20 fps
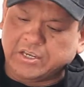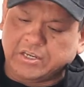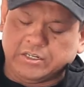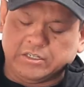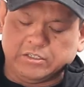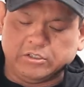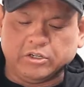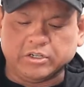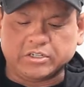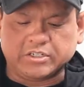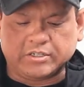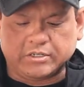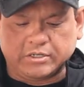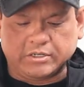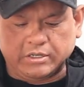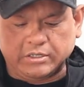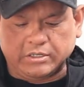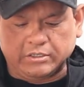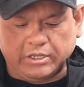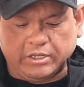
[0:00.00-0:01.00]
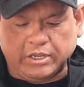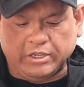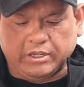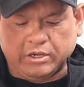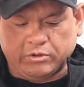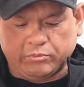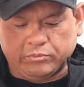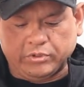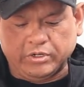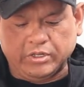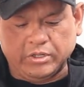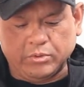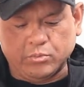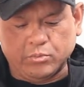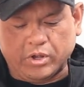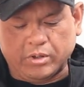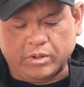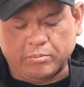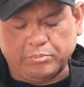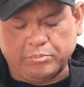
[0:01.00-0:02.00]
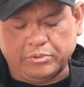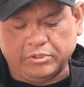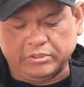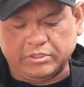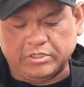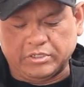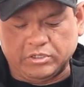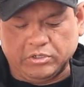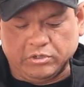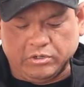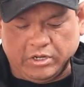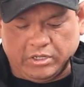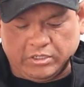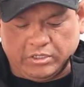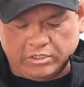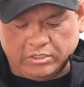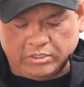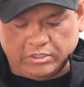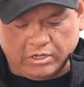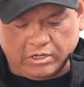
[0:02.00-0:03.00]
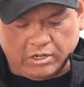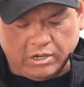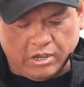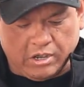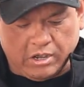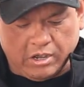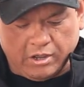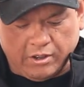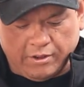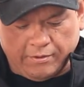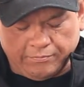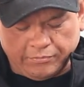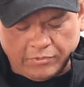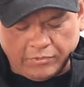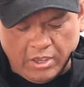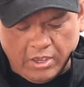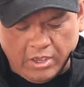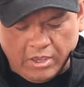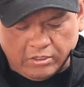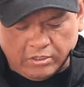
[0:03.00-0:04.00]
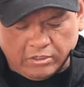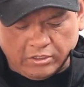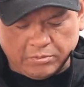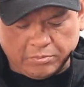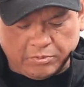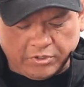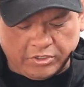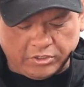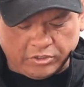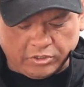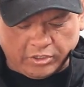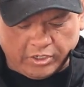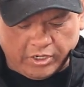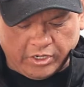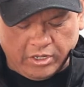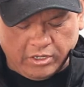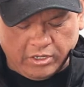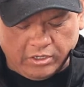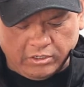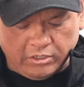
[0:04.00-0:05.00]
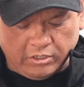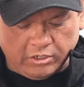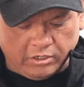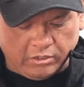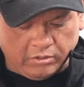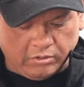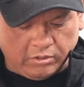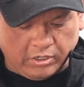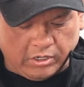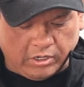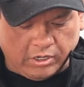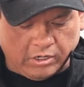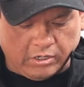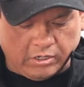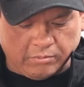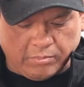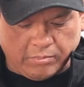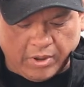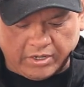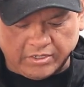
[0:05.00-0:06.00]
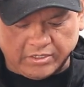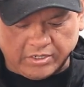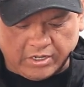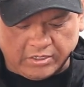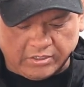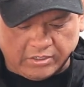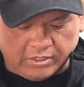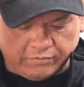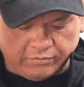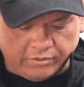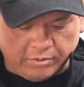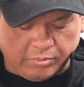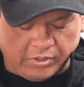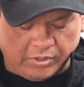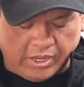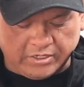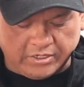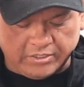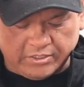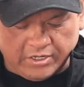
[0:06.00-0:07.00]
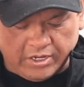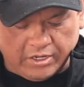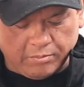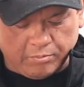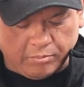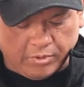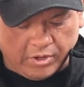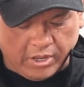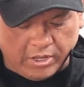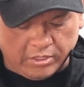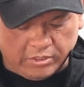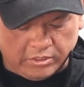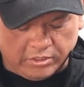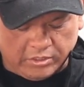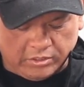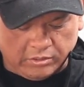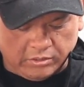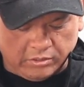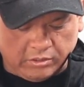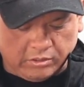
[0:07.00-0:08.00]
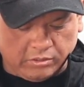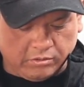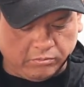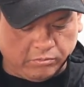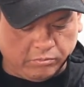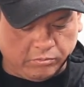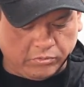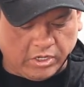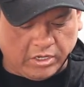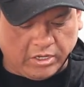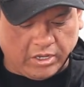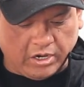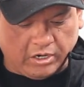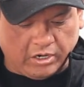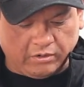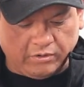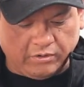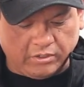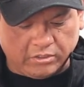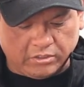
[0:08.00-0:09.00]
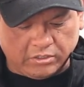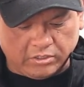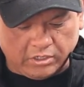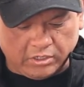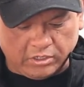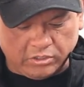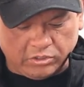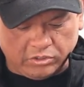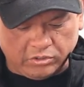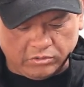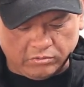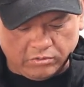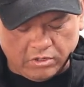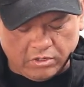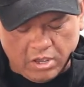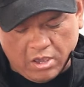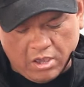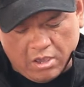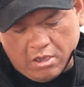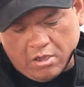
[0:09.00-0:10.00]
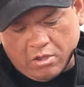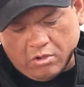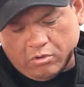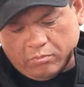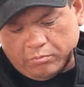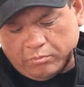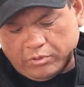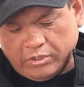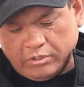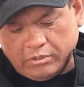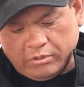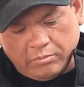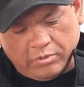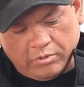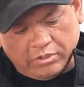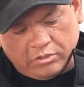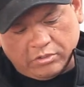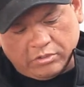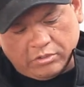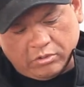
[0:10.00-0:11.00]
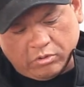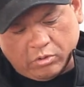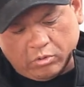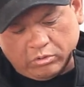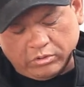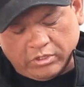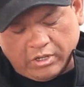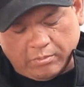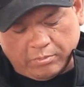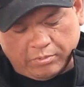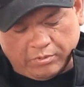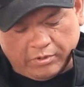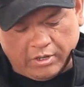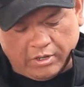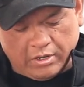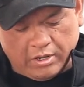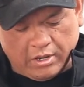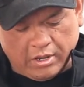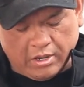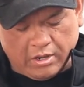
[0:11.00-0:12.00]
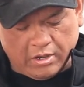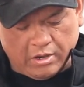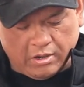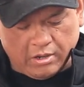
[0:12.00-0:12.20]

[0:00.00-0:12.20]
it looks like a really well built unit. Looks pretty sturdy, you know. Backside is definitely plastic, but you know, take care of it. Should pretty much hold up. And then